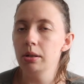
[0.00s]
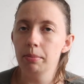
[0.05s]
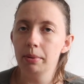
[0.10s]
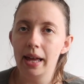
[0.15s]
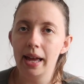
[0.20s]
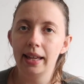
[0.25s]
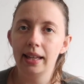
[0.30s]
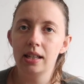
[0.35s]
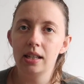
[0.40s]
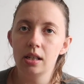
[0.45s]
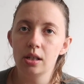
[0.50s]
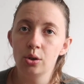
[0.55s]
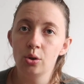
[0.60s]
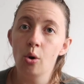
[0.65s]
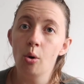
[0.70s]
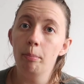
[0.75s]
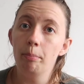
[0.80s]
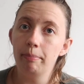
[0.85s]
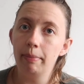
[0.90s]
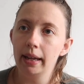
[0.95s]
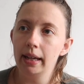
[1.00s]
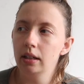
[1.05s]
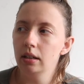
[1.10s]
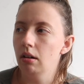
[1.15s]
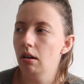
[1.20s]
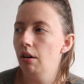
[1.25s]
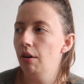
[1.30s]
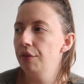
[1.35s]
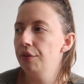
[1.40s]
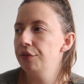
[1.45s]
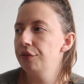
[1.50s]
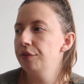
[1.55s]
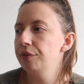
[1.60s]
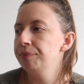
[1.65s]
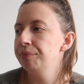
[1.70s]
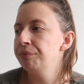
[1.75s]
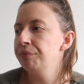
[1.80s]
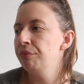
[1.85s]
the blanket's not big enough,